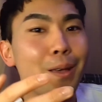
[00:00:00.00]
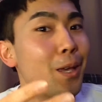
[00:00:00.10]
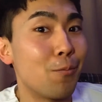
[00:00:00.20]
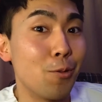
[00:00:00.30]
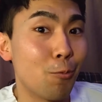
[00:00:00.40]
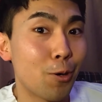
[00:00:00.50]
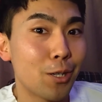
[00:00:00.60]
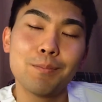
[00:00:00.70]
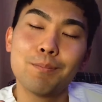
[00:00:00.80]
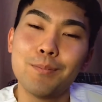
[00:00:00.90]
If you
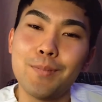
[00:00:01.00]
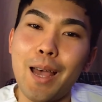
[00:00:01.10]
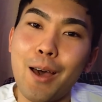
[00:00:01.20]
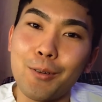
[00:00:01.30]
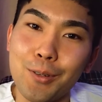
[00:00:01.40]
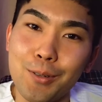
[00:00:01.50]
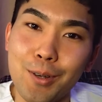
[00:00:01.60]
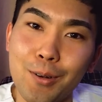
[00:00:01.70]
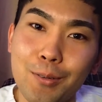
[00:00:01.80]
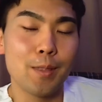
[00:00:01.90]
weren't, now you
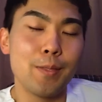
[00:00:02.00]
know.